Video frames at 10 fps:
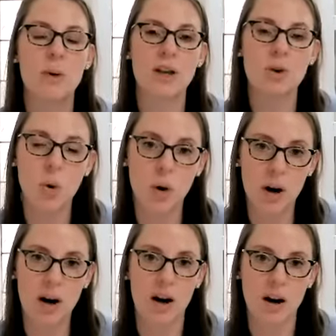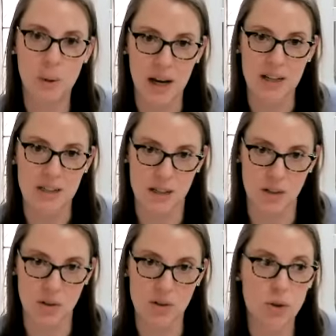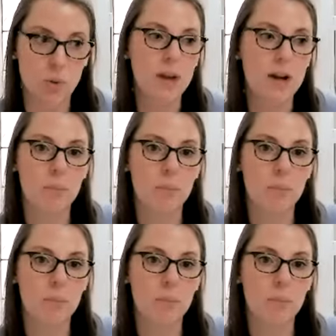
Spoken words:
ignore our body signals. So we are